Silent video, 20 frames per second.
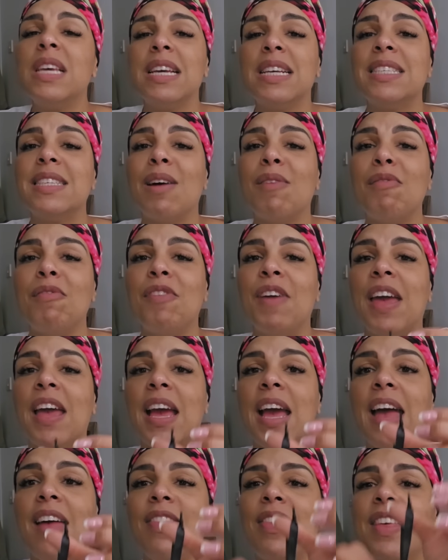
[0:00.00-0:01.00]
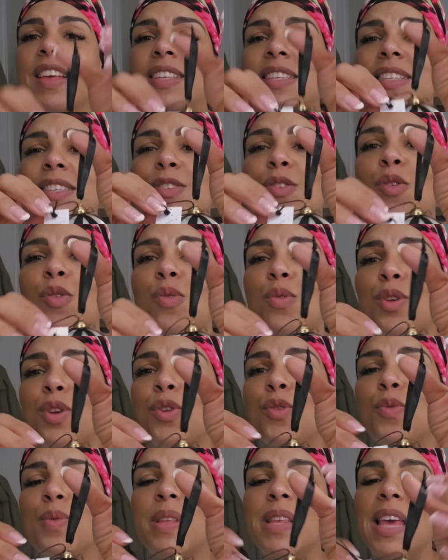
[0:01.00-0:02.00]
something, and this is called
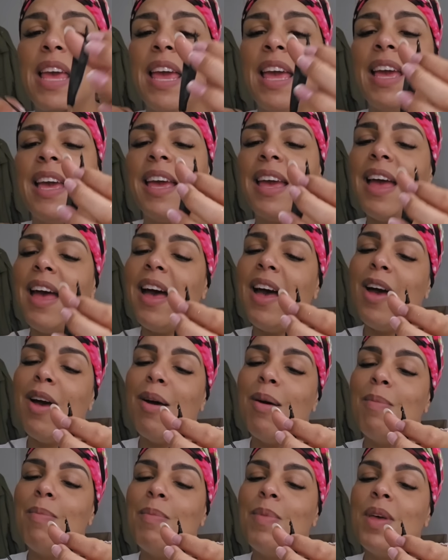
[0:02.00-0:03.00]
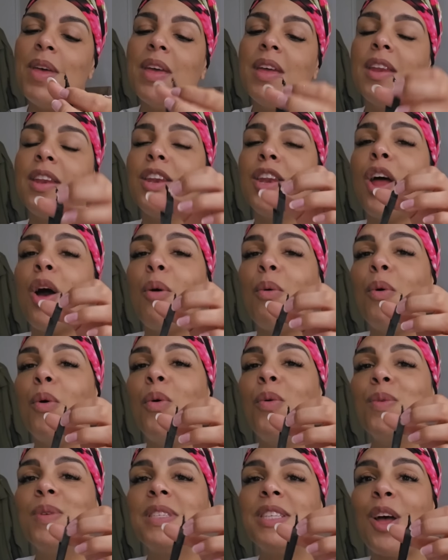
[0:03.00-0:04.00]
Nautic
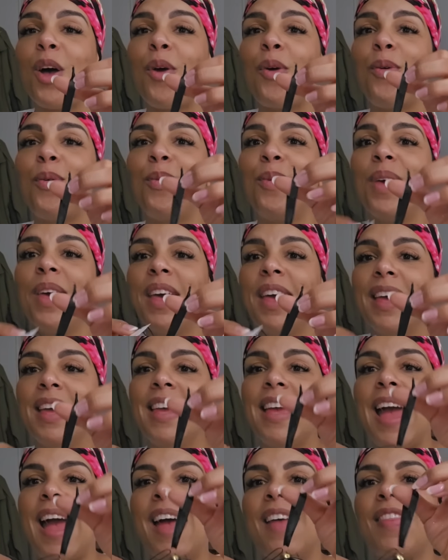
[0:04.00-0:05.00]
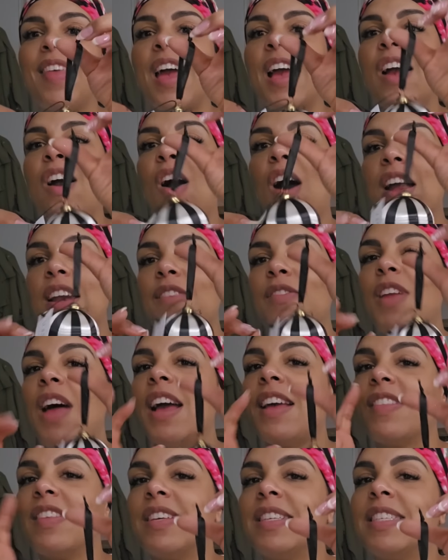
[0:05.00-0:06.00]
Noel. So yeah, they're kind of like the